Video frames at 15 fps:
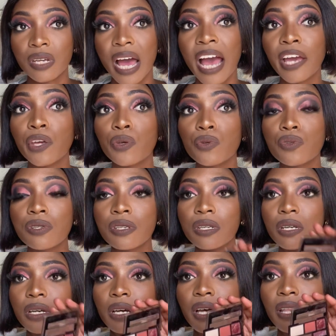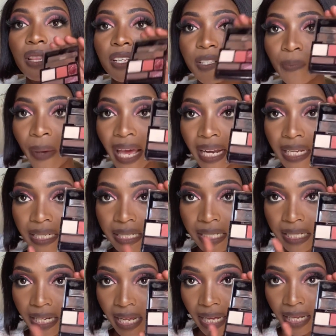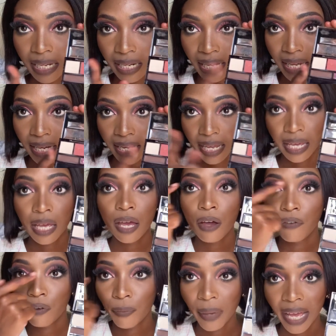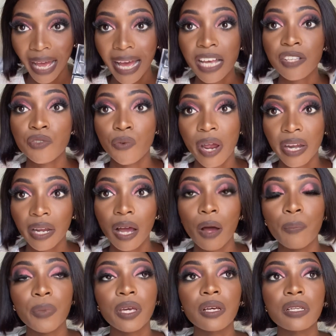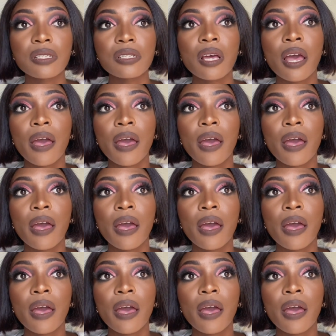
used this palette lately for my eyes right now, because